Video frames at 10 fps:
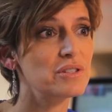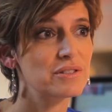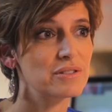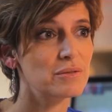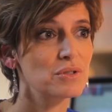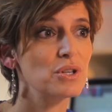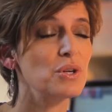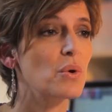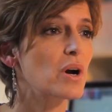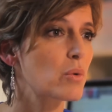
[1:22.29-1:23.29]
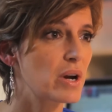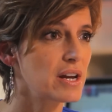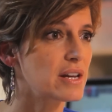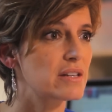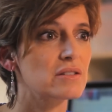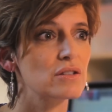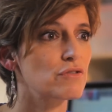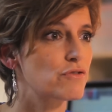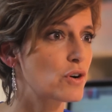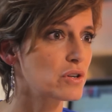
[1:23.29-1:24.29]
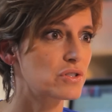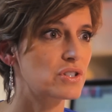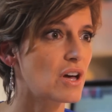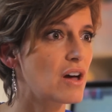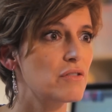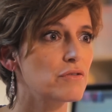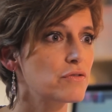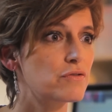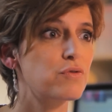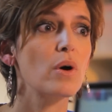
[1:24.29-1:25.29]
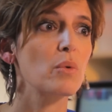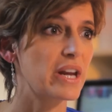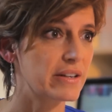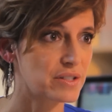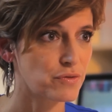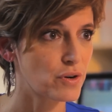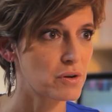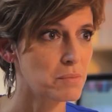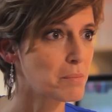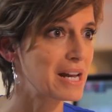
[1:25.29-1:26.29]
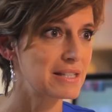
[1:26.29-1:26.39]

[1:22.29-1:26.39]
This New York week is the first of four weeks for my